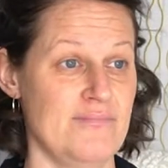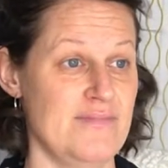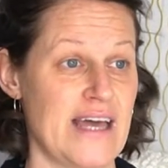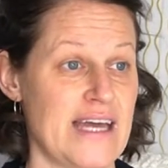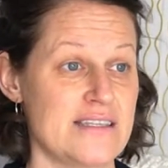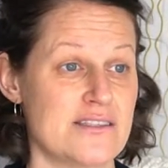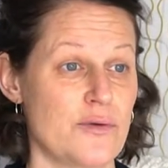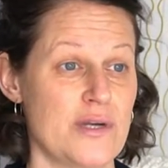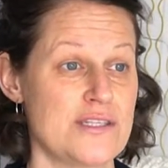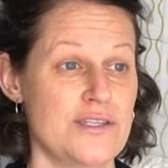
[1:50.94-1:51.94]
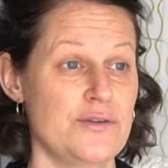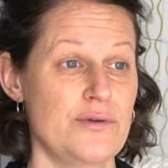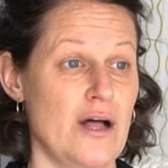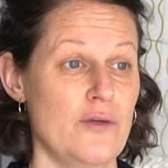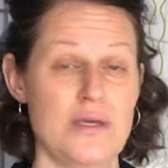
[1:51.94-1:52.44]
that is going to
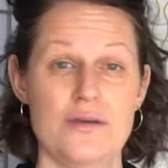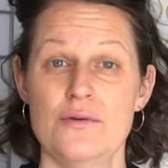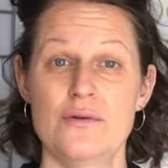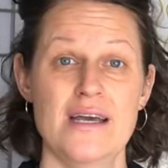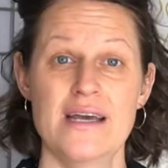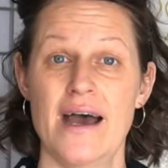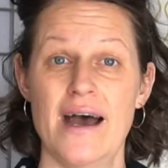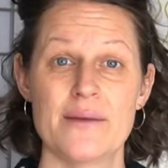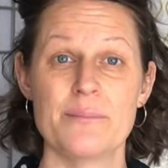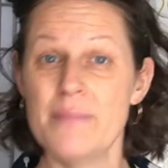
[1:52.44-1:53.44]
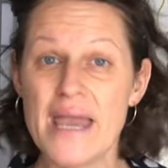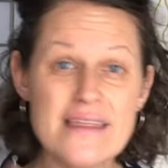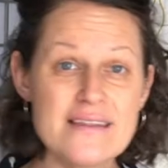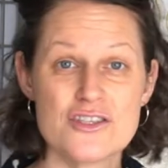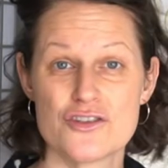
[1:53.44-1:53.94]
help you make
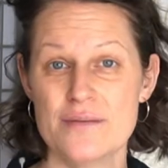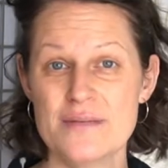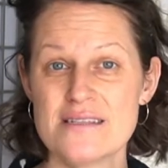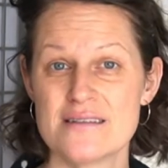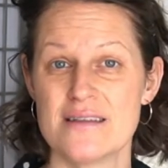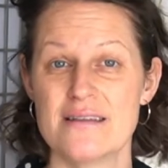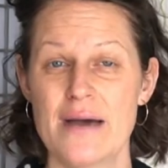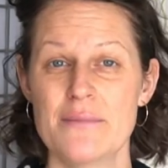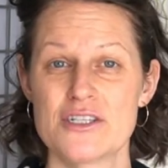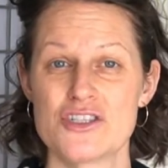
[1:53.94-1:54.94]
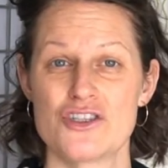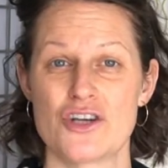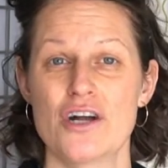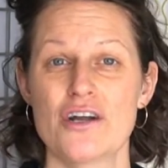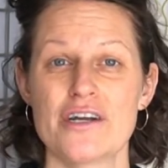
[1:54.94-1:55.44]
this treatment that much
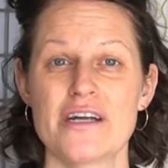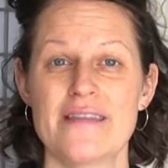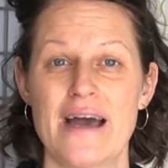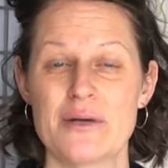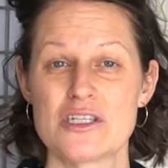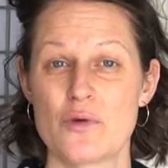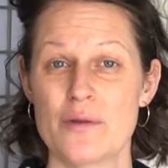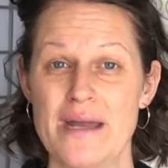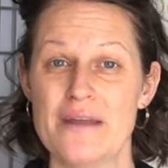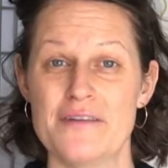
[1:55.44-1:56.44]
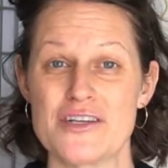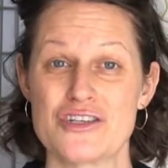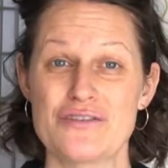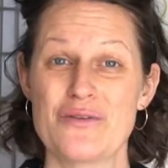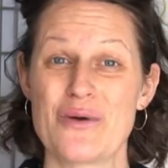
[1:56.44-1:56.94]
stronger and that much more
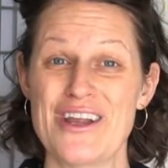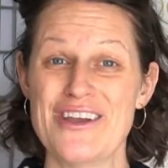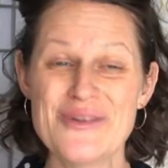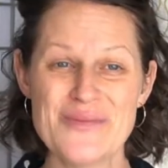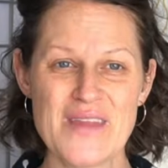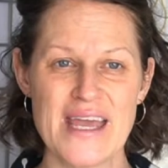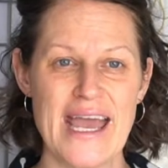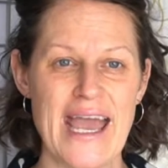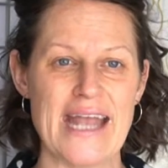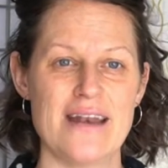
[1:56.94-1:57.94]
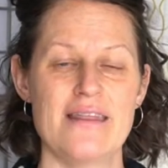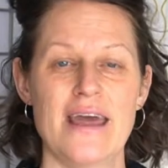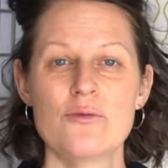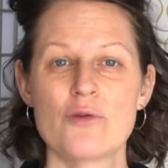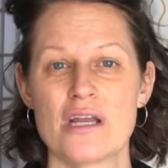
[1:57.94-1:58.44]
beneficial for you. And
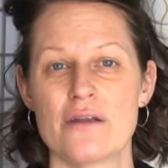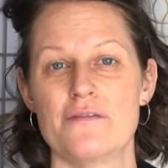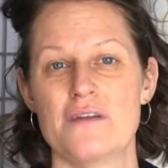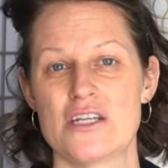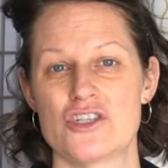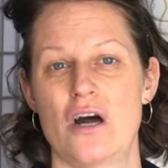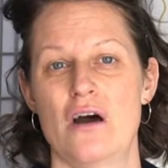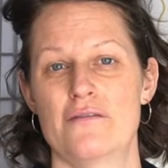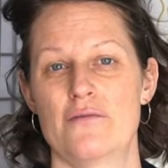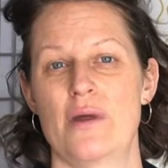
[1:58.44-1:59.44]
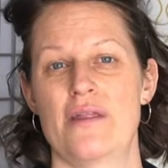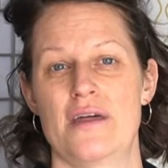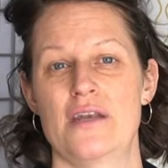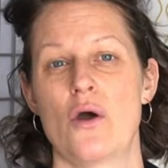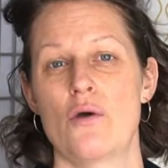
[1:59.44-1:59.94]
then we're going to finish off with
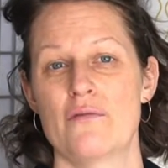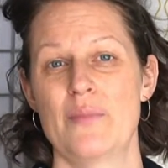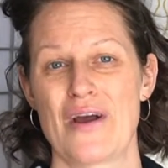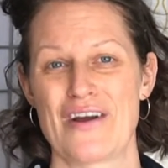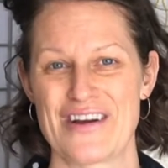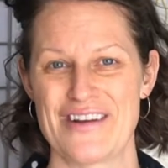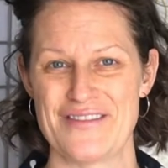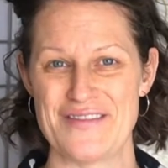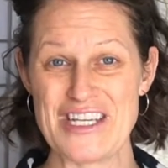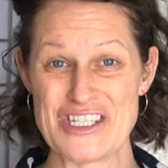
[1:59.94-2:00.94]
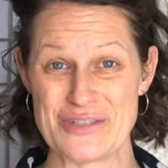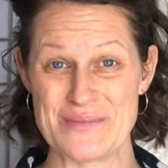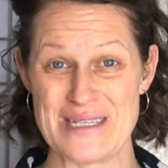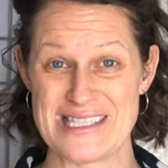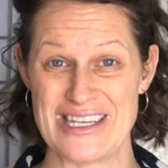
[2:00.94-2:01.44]
an Ova Bar facial
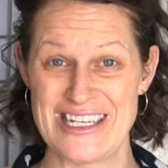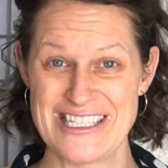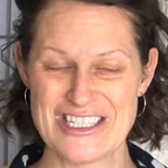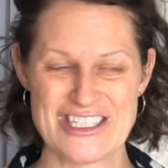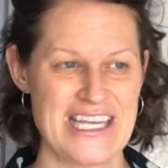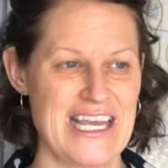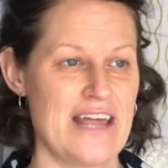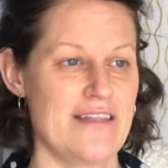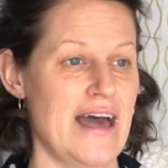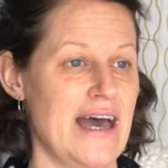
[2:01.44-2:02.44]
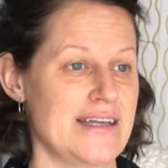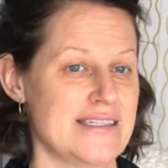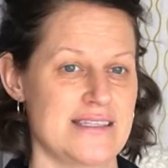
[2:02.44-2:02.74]
massage that